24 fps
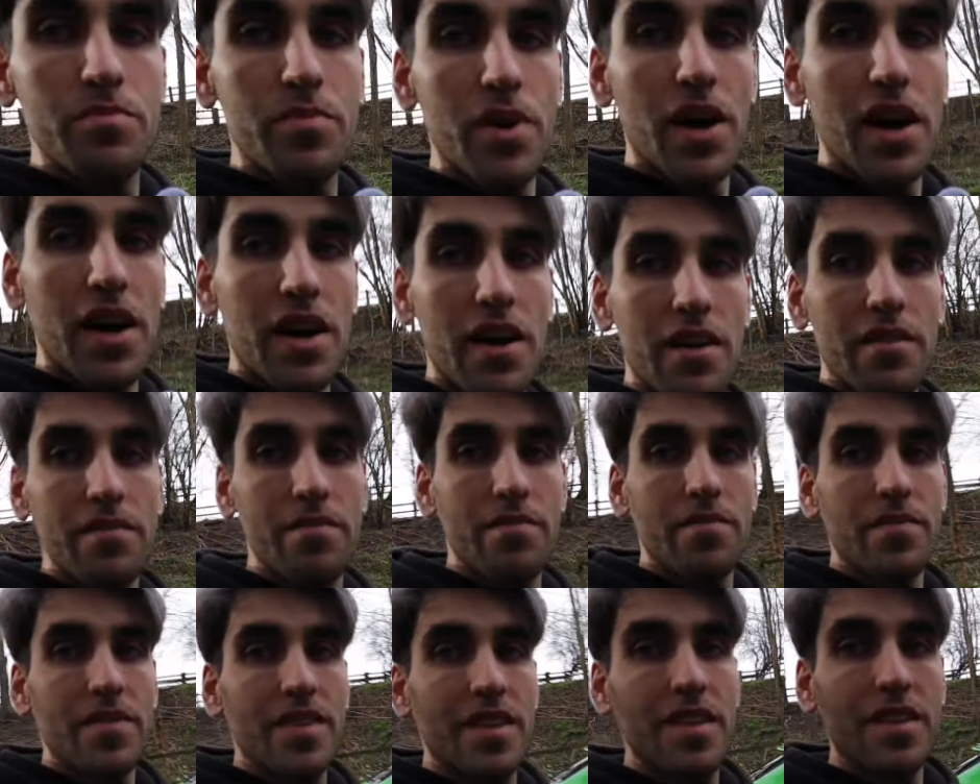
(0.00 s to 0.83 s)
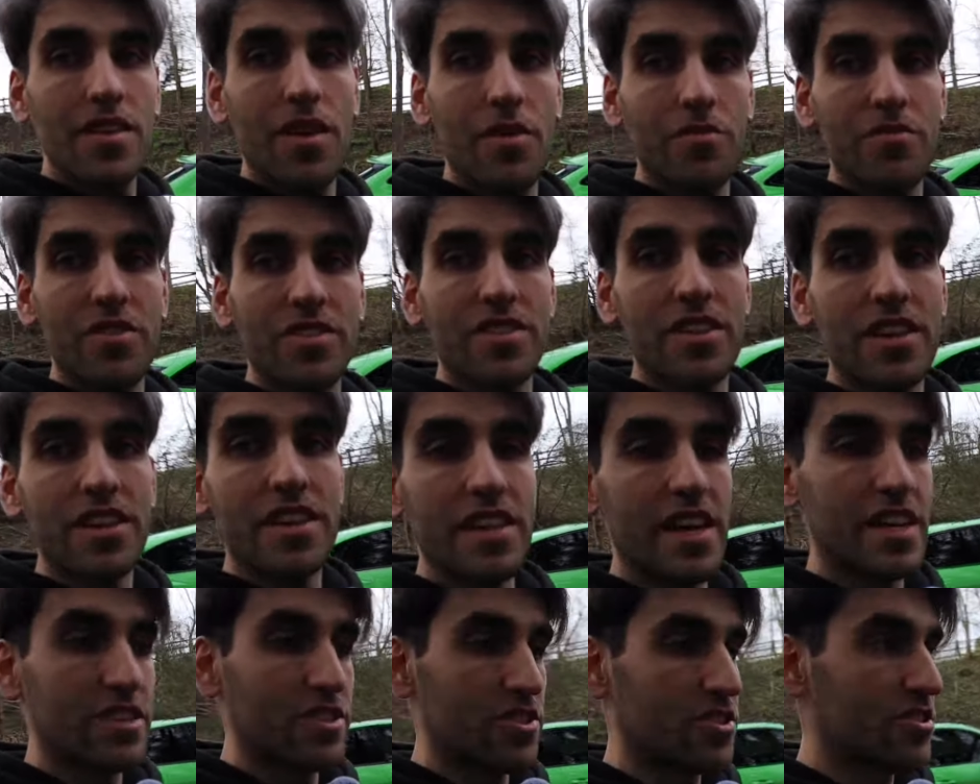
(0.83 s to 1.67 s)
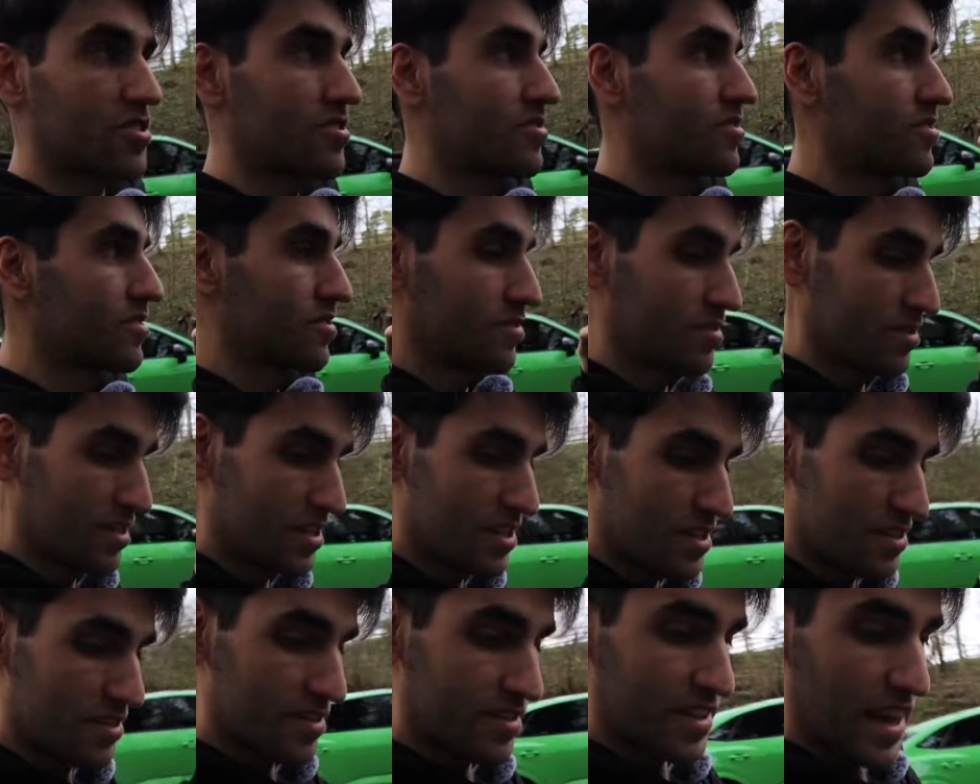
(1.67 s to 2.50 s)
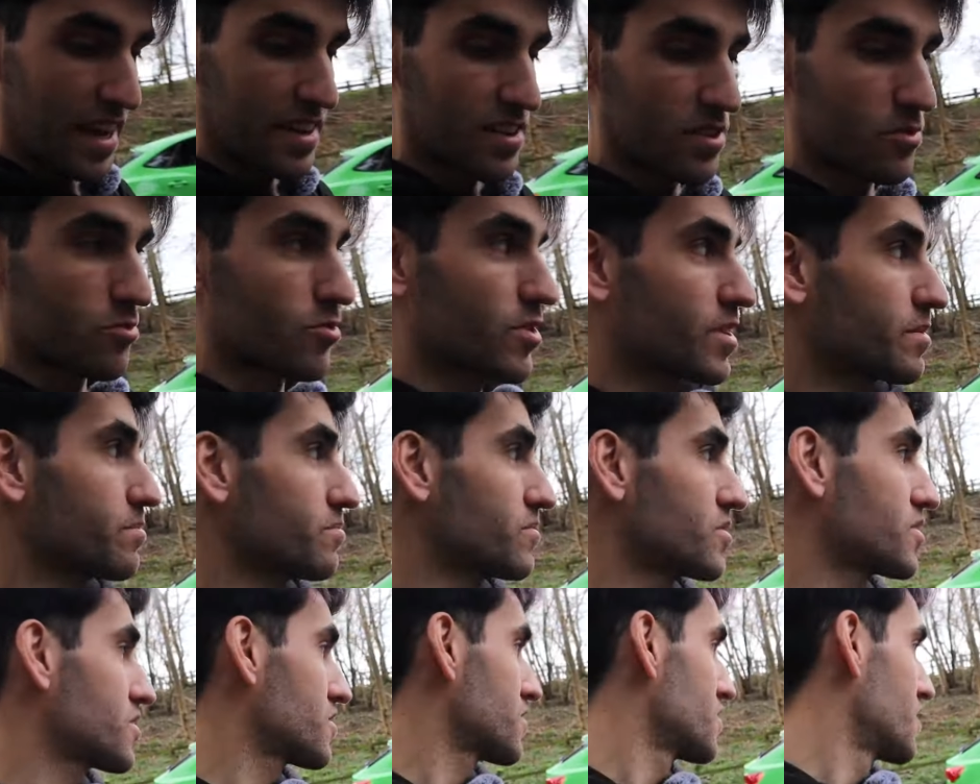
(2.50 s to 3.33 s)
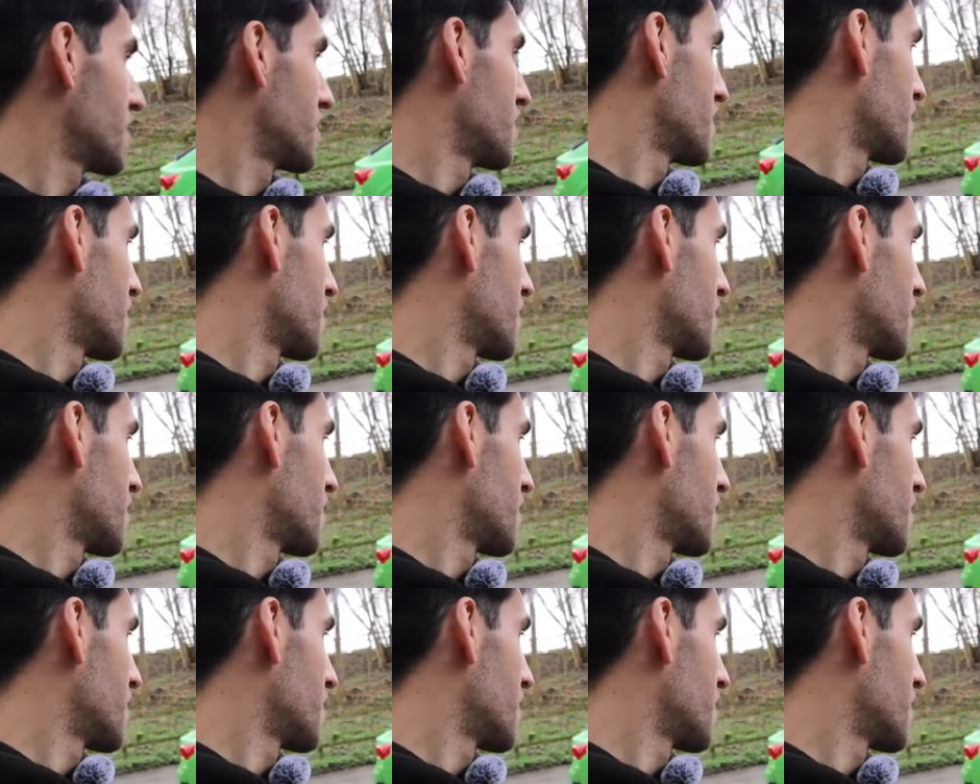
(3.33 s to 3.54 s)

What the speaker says: but obviously they're just the standard rims.